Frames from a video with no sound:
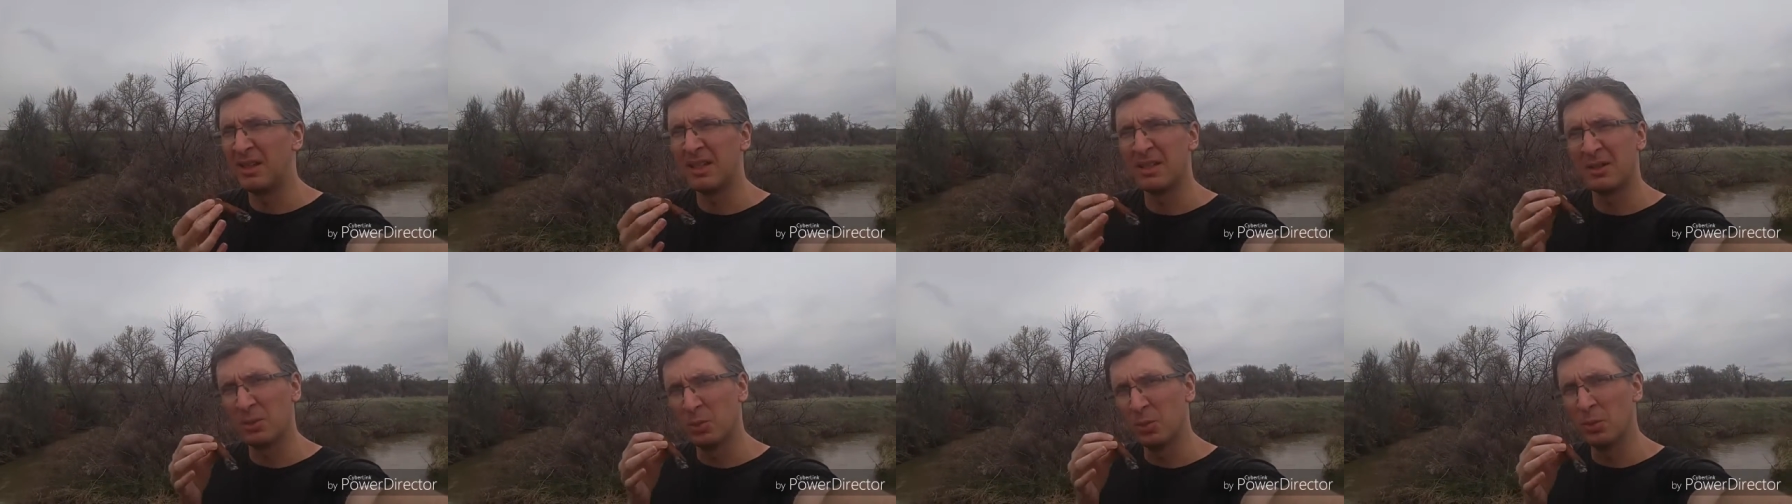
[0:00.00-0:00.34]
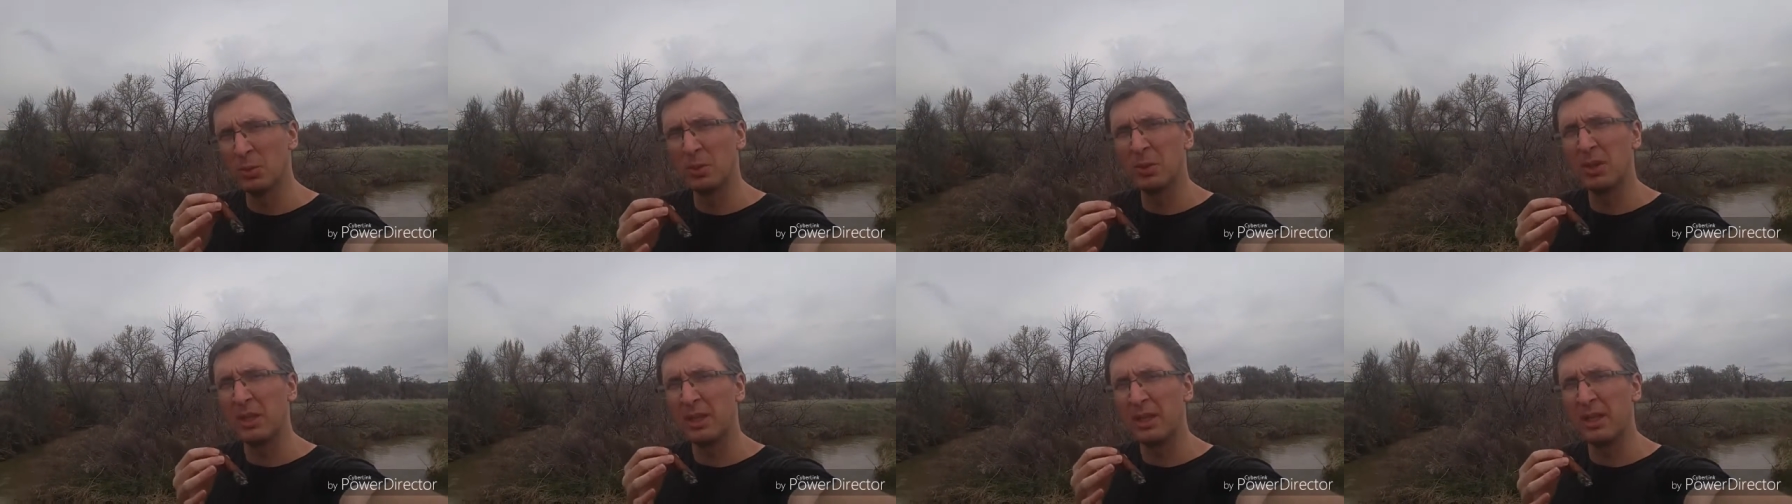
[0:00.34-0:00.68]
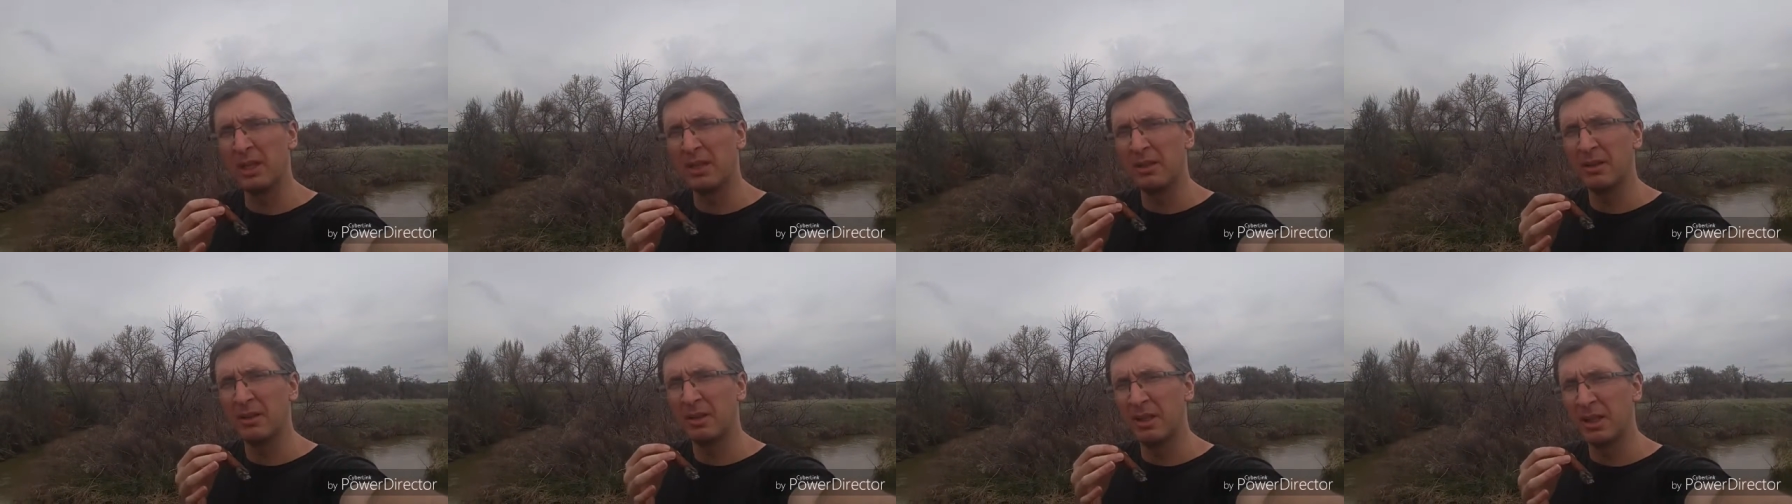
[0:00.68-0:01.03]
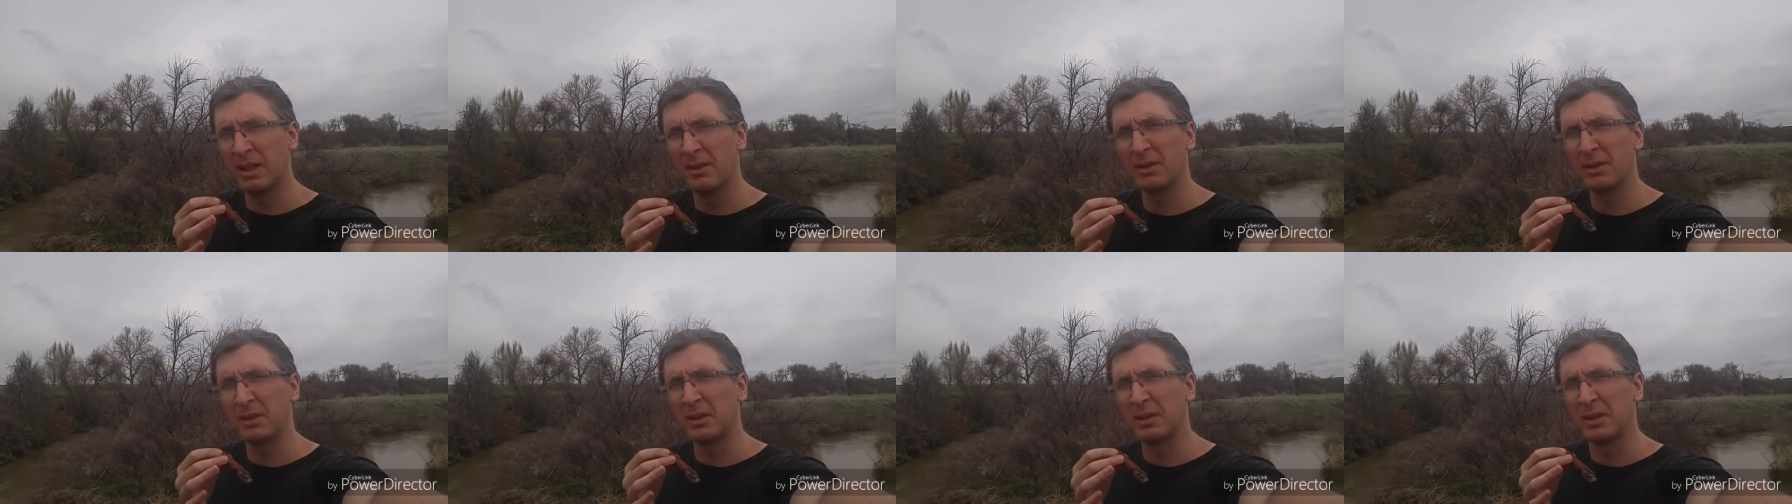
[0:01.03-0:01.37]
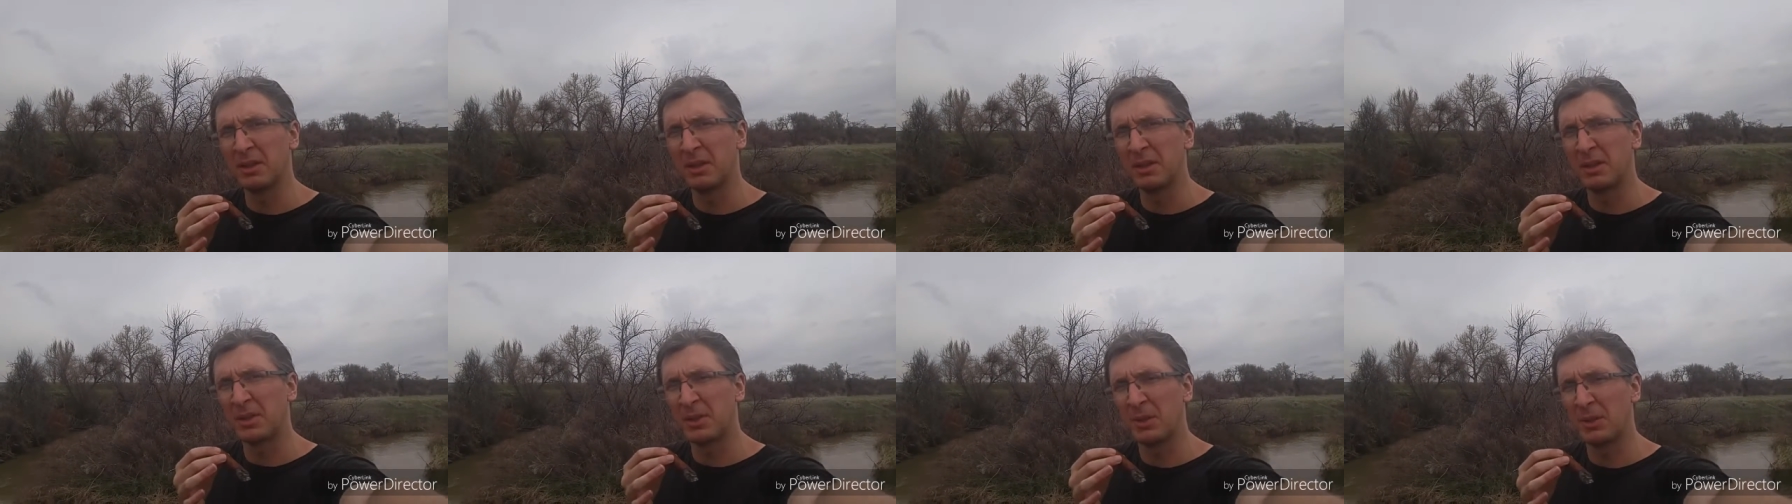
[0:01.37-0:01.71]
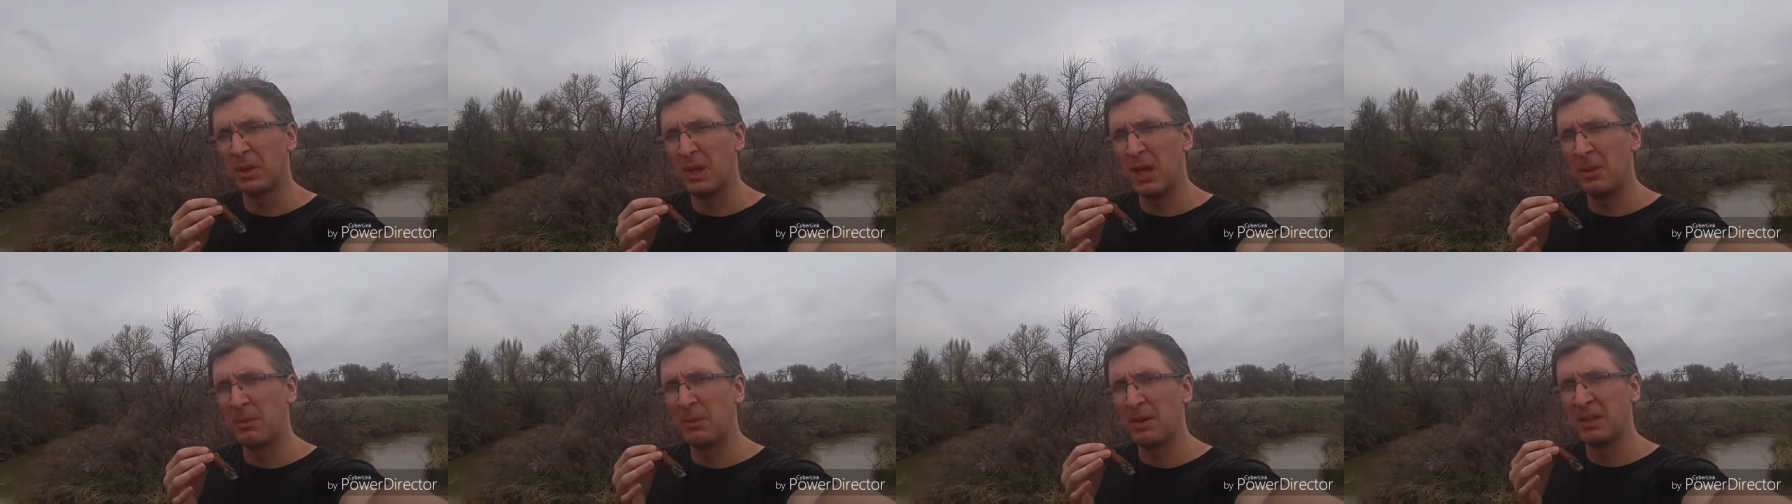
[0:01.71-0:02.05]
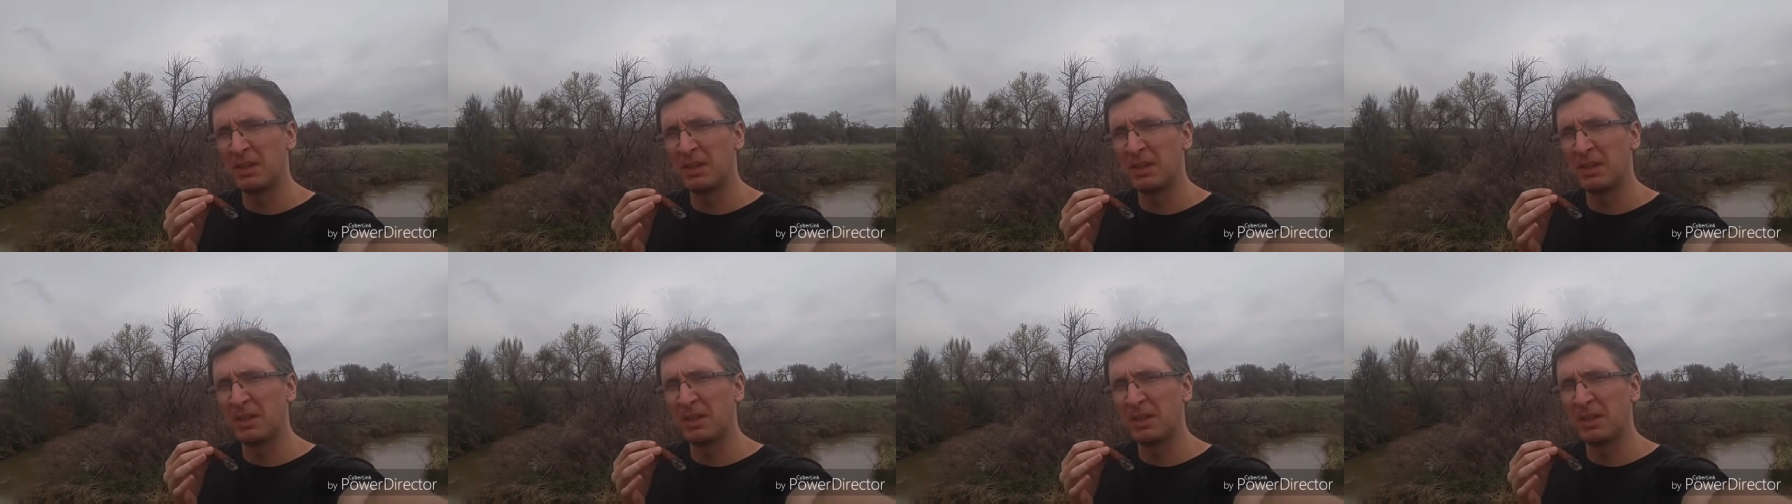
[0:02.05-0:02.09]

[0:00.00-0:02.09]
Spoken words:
It's really difficult to describe